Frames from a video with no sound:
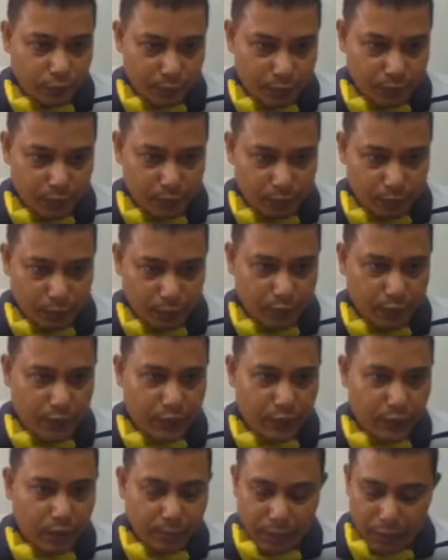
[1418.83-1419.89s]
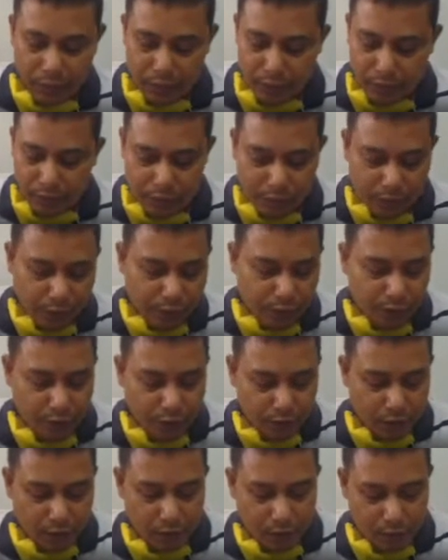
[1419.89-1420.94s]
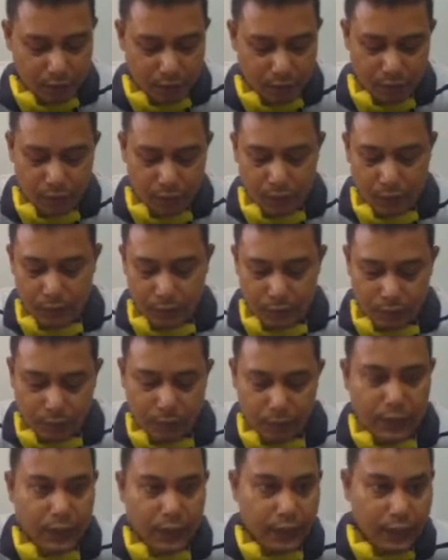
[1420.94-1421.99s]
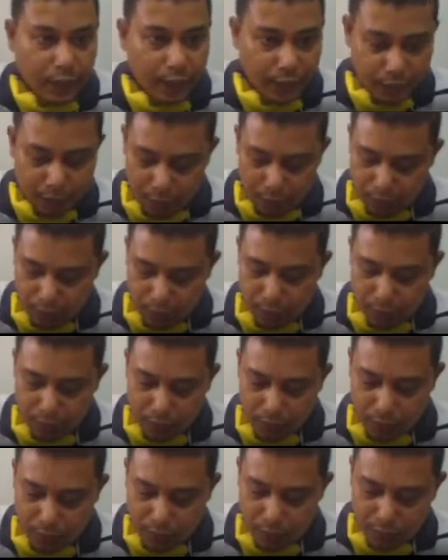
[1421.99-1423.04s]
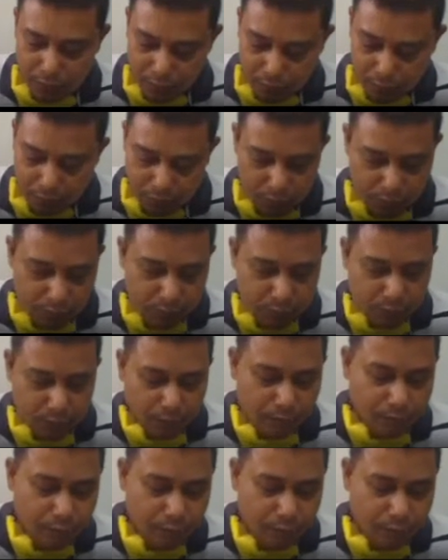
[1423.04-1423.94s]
For trigonometric section, we can write some